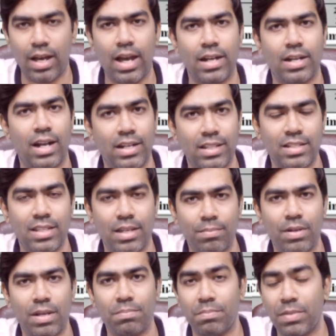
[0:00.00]
And at the
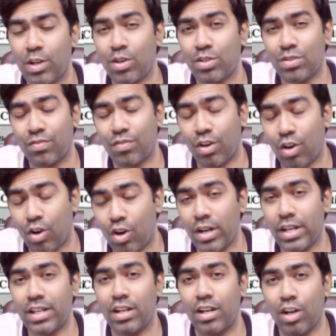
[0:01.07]
same time, because of
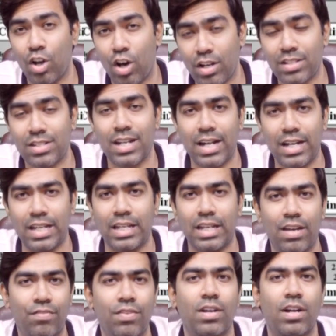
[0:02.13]
chronic long-standing
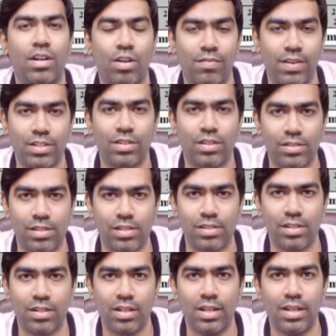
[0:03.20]
efferent arterial
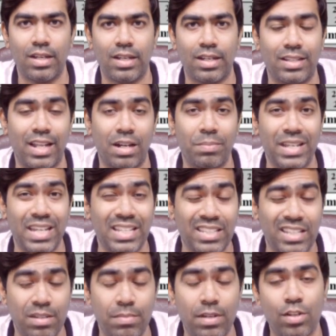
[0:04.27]
vasoconstriction, there will be
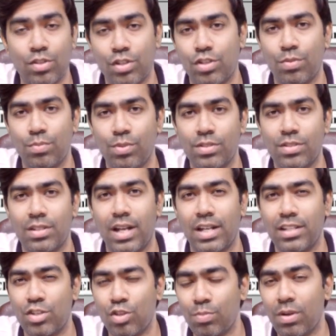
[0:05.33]
ischemia to the tubules
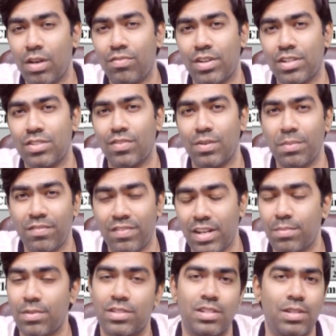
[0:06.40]
and the tubular function will be
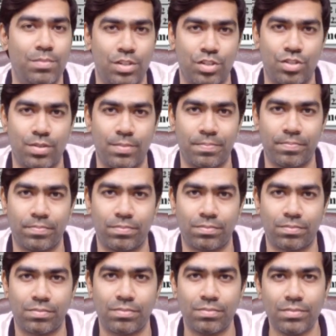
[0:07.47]
very much diminished.
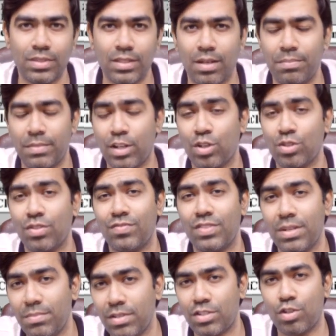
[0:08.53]
Because of
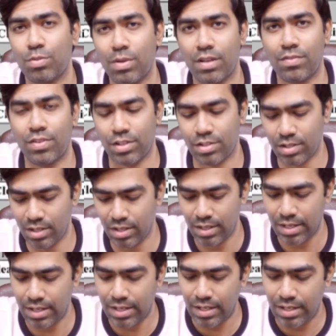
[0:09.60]
diminished tubular function,
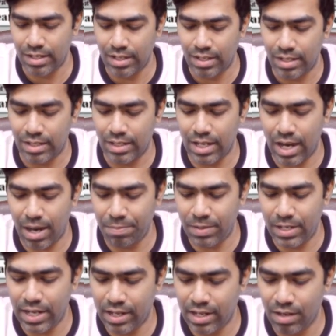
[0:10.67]
the
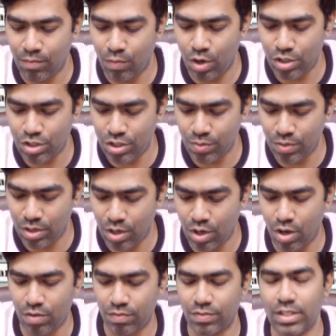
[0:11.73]
uptake and washout
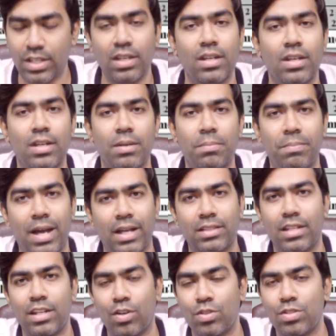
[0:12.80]
of the
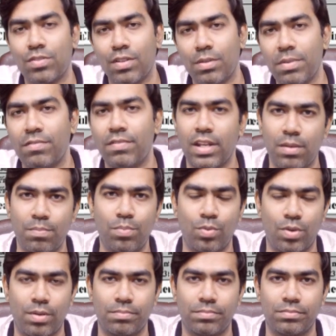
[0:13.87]
MAG3 also will be very
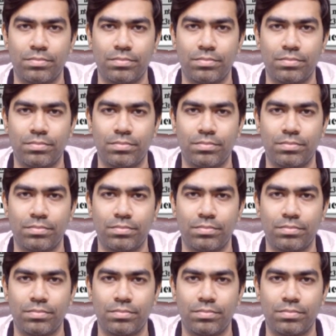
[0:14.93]
poor